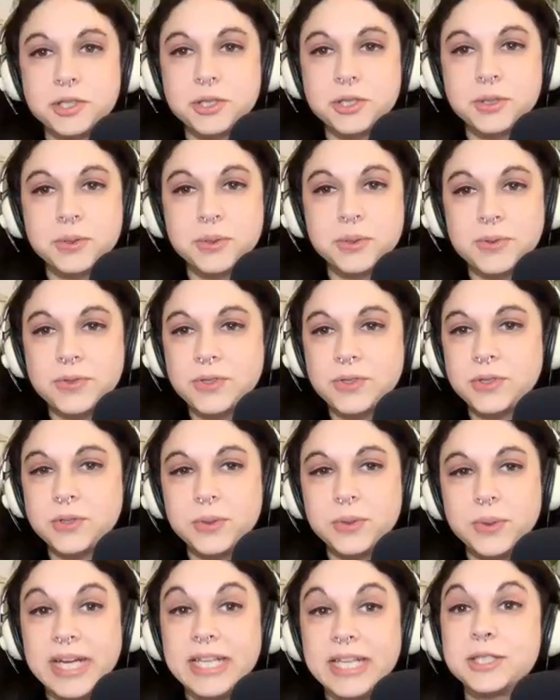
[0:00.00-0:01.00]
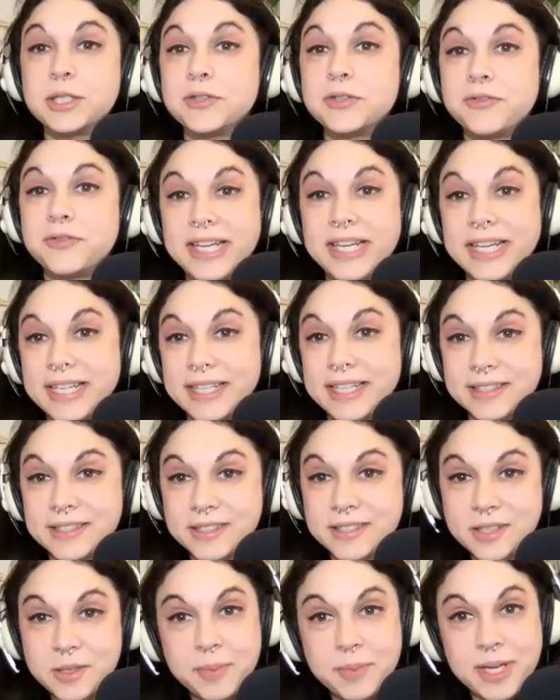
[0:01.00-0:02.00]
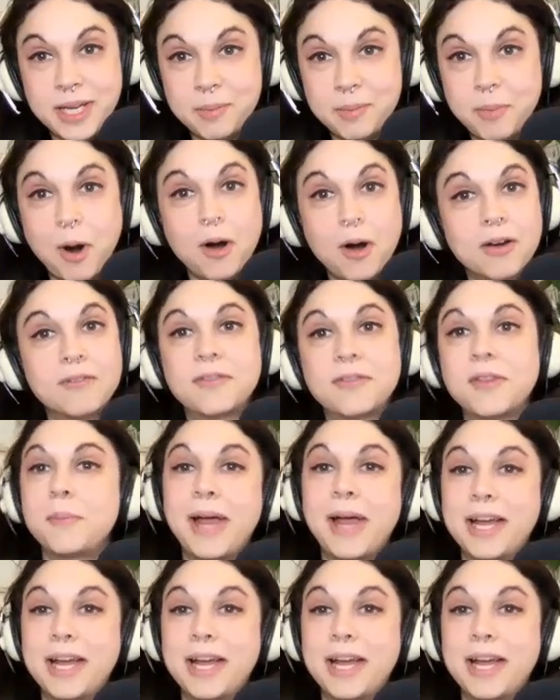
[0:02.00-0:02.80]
choose to intervene to be part of the